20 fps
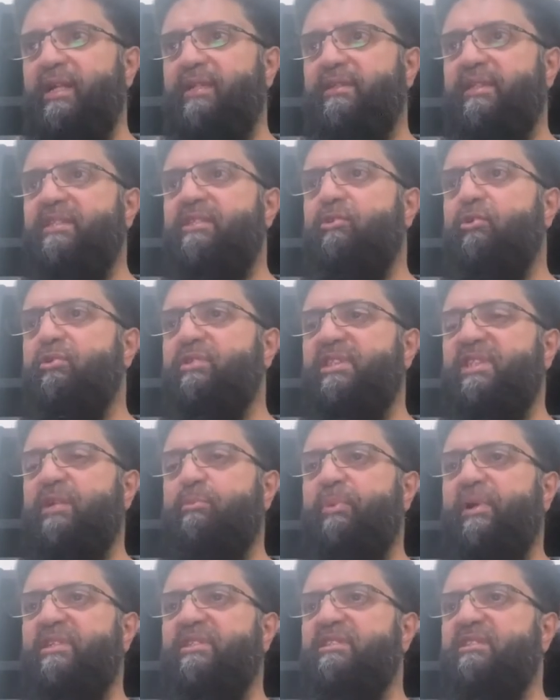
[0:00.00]
This causes the
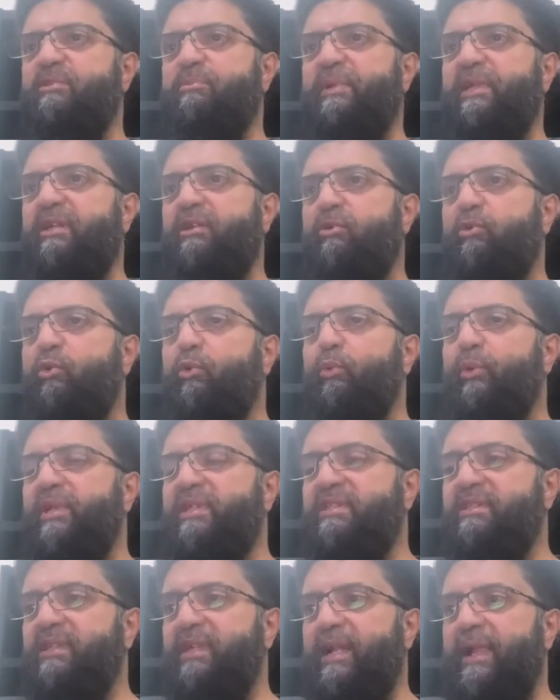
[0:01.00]
person to be
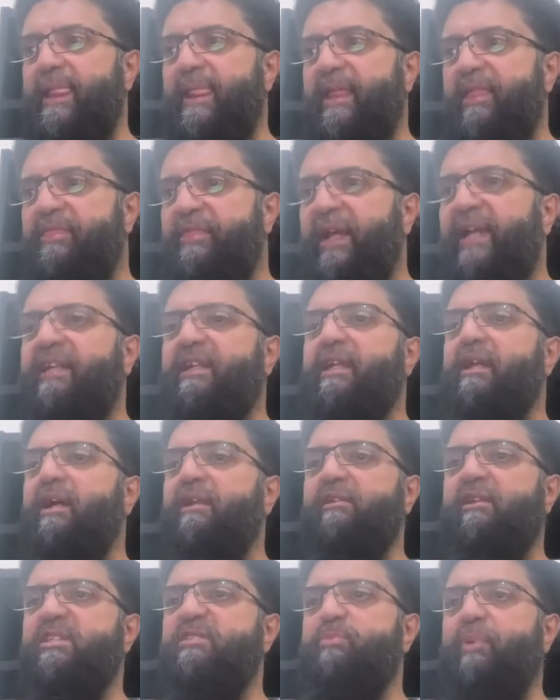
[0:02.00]
always thanking
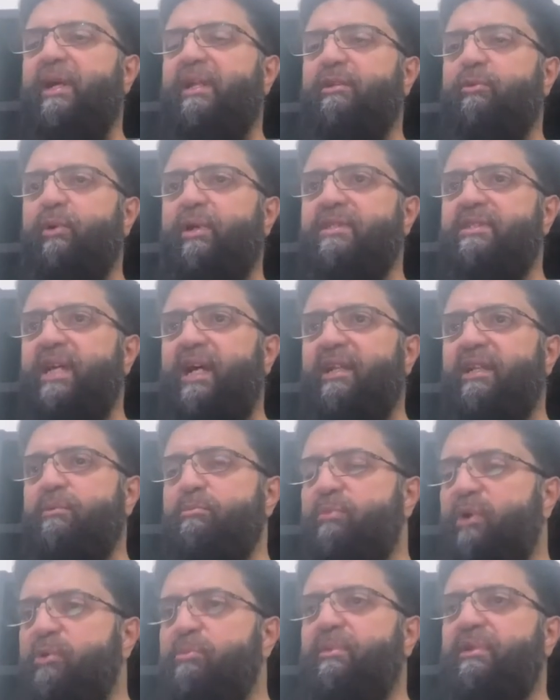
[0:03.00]
Allah subhanahu wa ta'ala
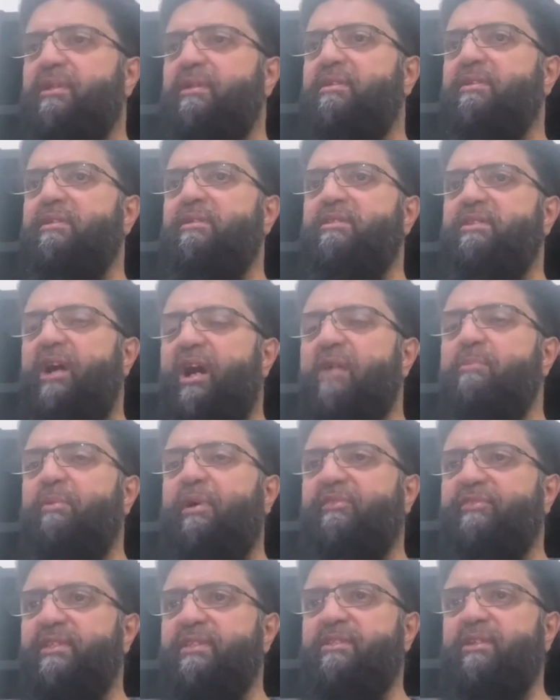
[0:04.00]
moment, time
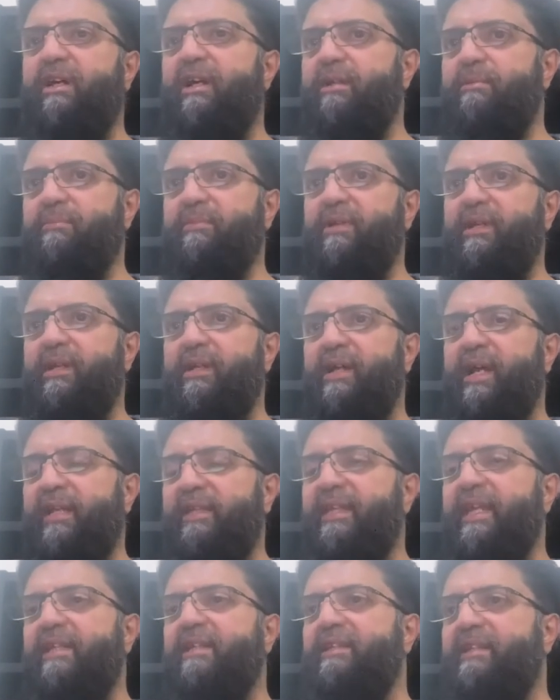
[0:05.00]
after time,
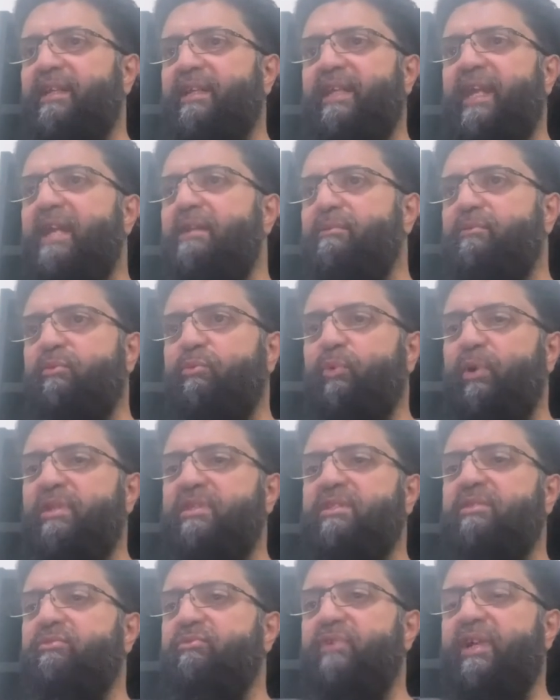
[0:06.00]
again and again,
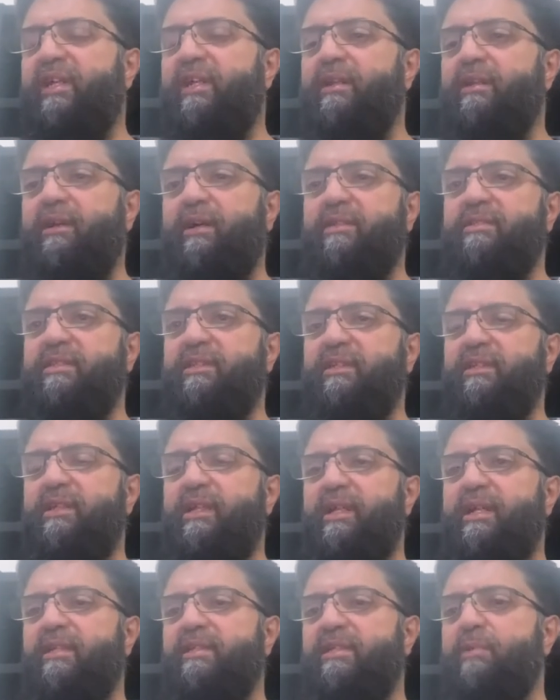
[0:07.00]
once recognizing
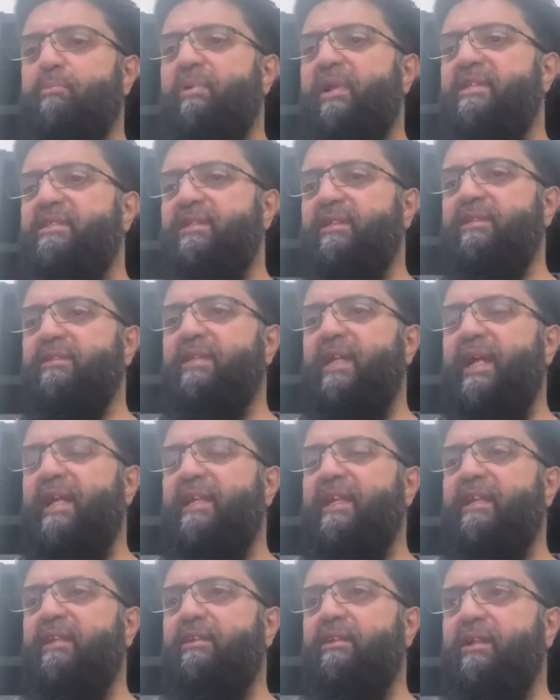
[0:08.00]
the blessings. And
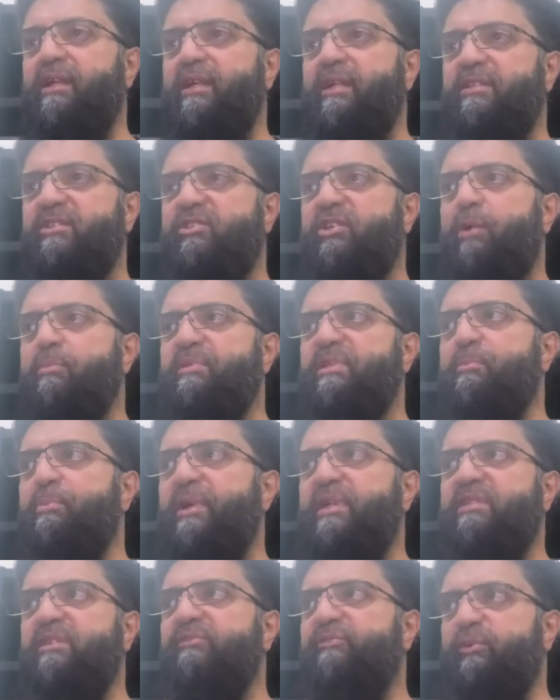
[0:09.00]
it stops the
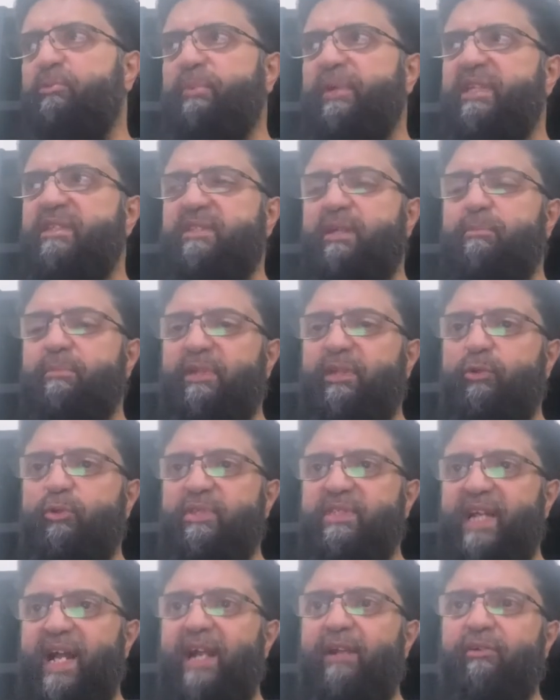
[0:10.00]
person from being somebody
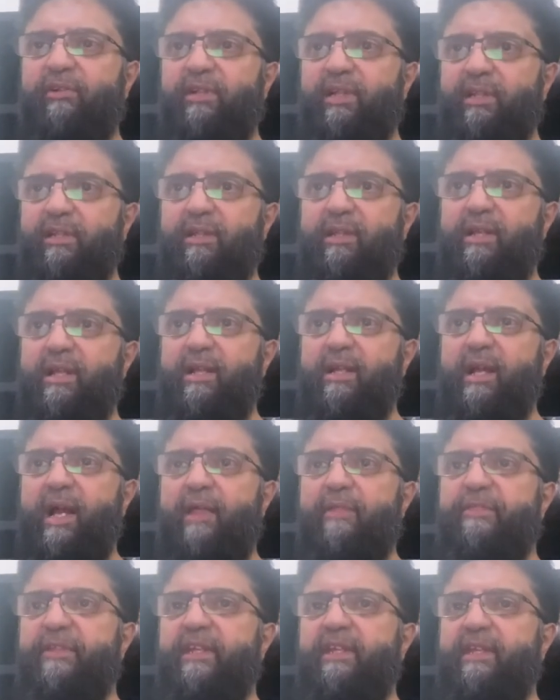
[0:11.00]
who's arrogant
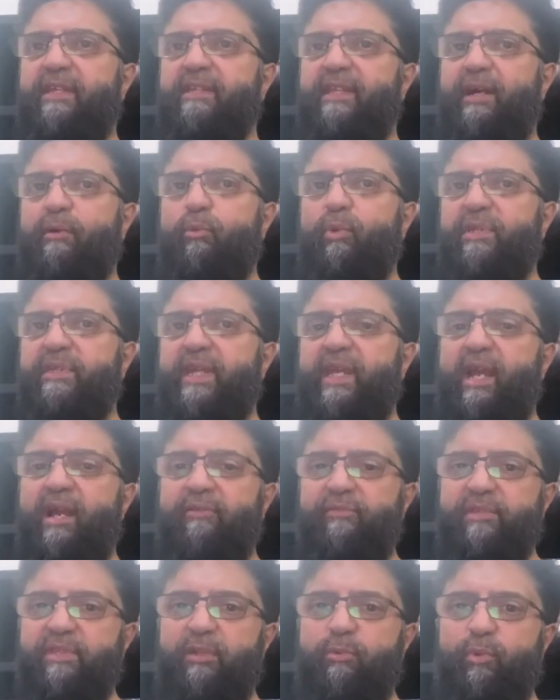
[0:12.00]
and thinking that what they
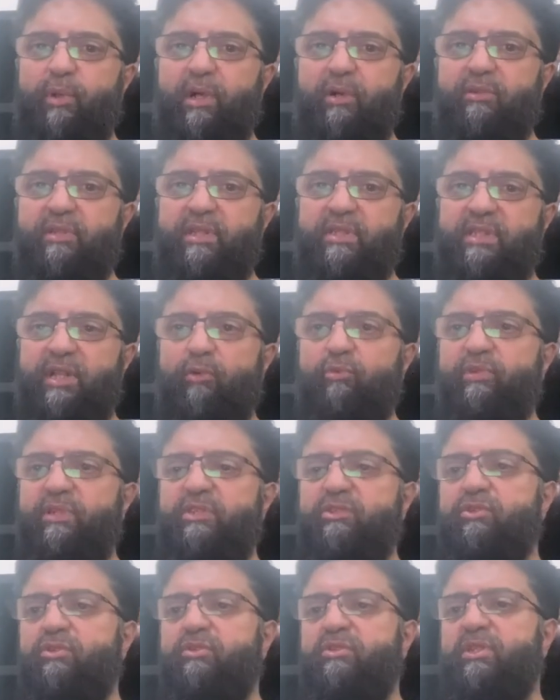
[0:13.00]
have in the world is only
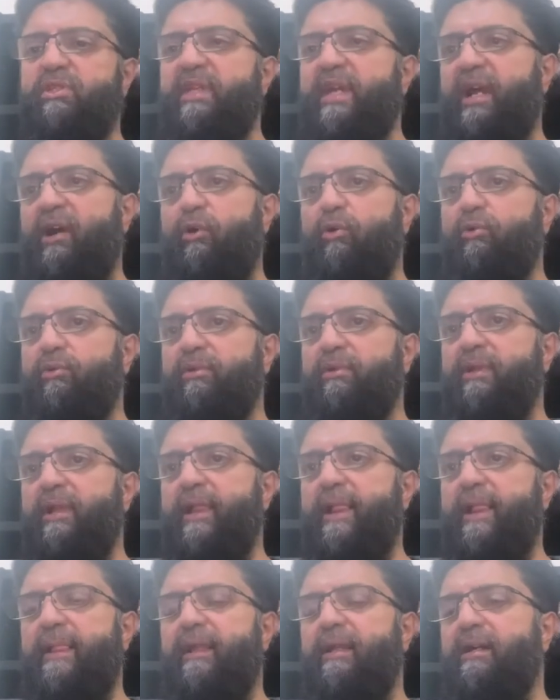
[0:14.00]
due to their own
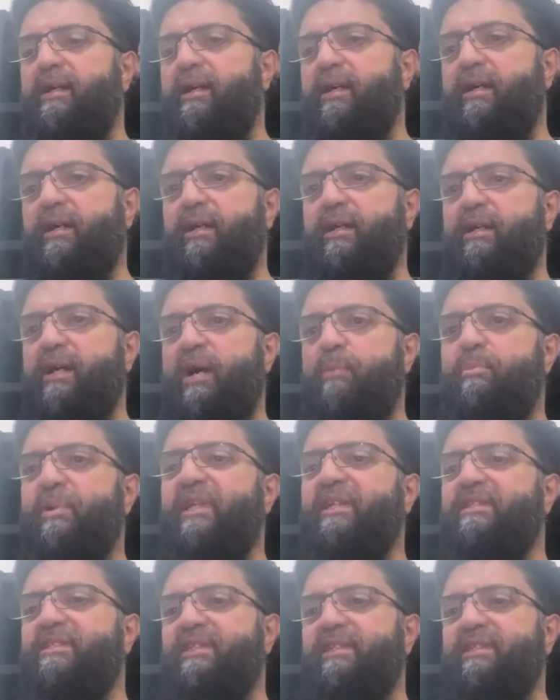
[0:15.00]
uh,
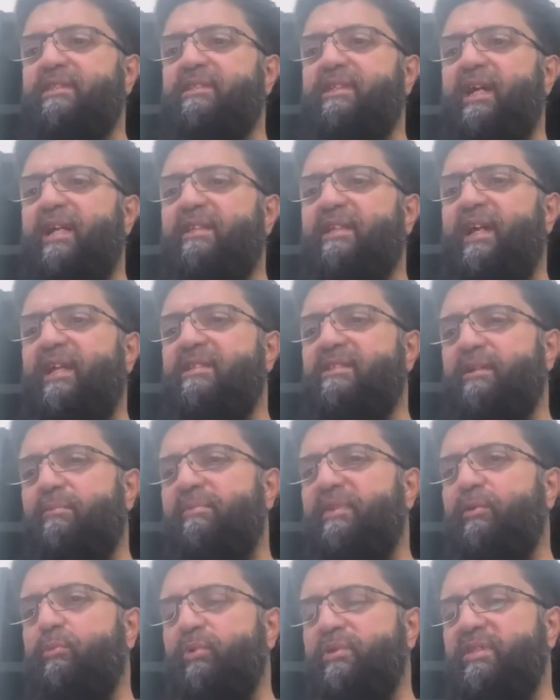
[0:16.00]
abilities. And that is
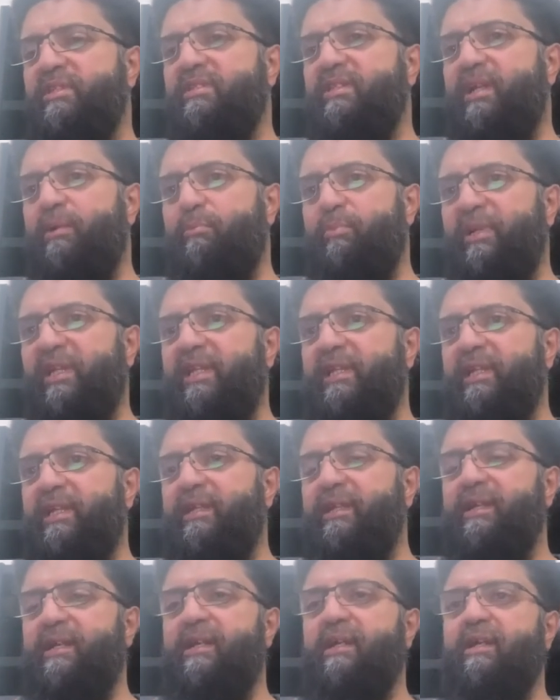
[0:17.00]
something which is
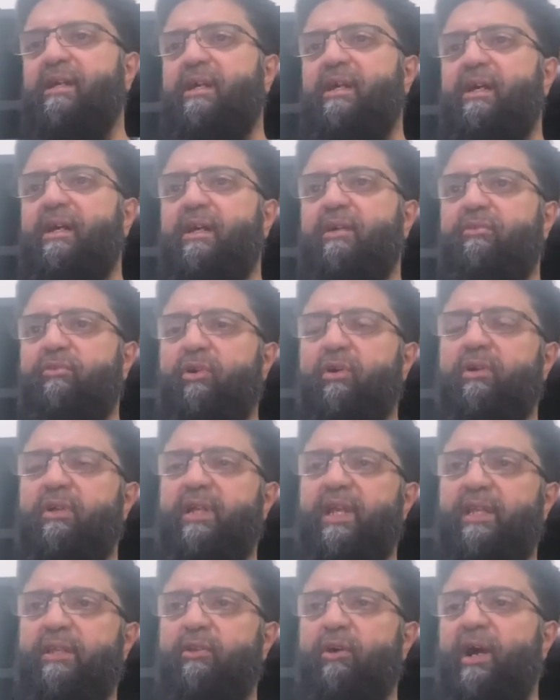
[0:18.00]
completely uh, wrong
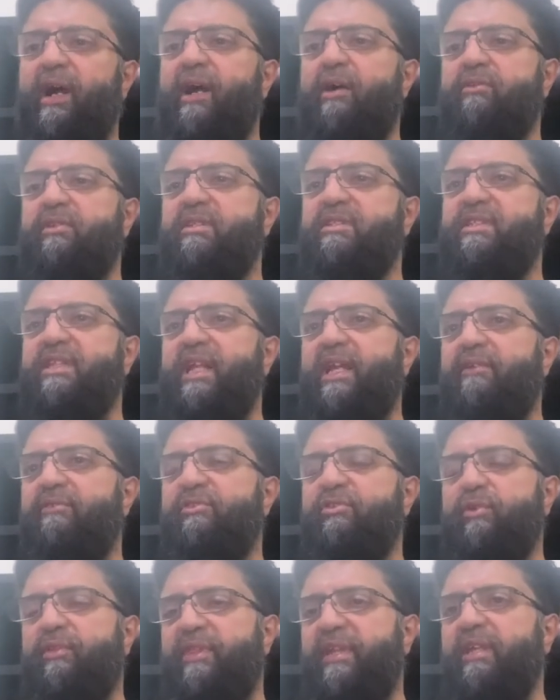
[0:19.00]
and not how the slave
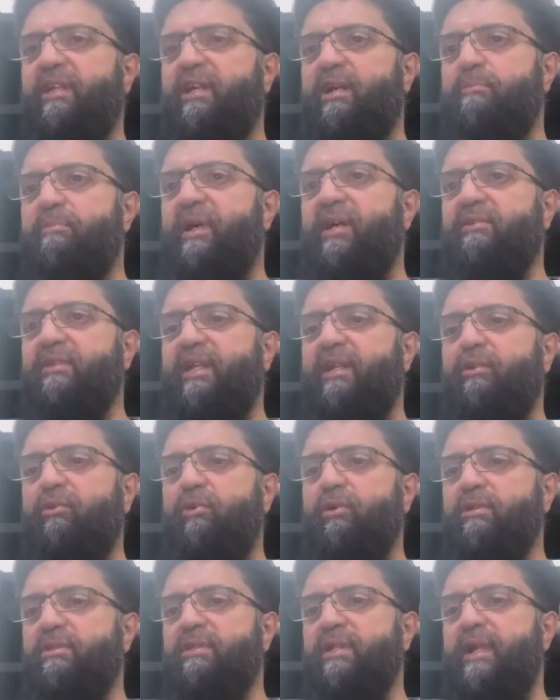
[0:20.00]
should think about their
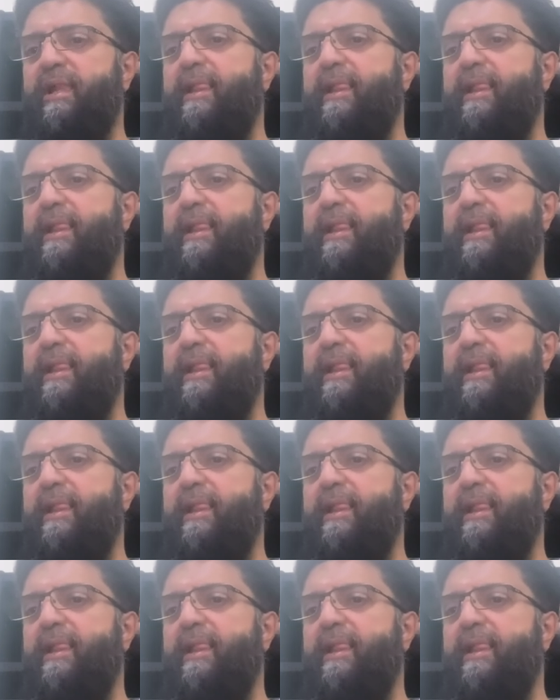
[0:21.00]
Lord.